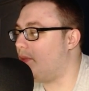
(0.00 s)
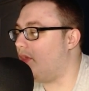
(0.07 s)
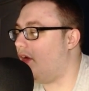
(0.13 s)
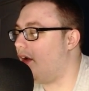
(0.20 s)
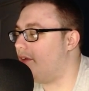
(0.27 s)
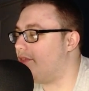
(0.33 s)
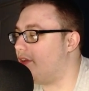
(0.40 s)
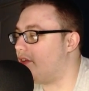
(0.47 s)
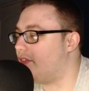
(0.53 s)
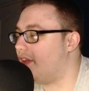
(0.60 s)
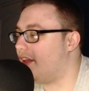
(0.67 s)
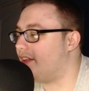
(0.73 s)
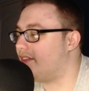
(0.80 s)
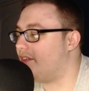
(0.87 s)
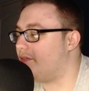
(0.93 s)
a lot of their
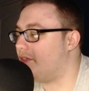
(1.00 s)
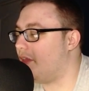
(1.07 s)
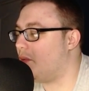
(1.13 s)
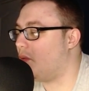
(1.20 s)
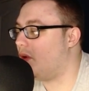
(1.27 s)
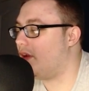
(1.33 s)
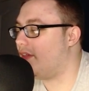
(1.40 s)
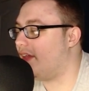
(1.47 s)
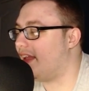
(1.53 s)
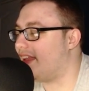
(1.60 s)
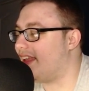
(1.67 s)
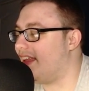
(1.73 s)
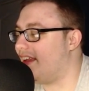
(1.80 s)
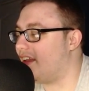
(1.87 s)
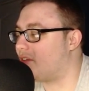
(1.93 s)
things if they want to
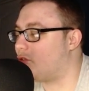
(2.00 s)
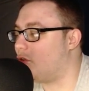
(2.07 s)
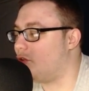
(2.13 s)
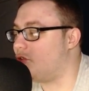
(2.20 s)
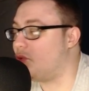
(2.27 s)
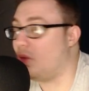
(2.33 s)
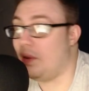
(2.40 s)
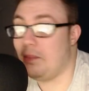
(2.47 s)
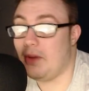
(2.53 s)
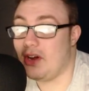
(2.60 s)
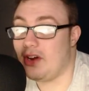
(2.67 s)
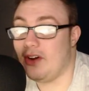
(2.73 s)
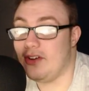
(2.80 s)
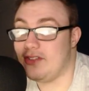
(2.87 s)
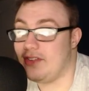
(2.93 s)
like get extra
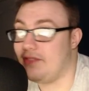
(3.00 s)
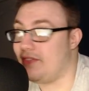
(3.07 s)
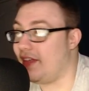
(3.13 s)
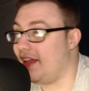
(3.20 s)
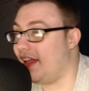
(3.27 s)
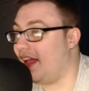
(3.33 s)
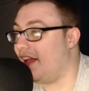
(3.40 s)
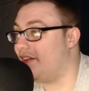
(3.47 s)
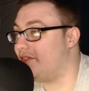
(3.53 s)
Jormongers if they have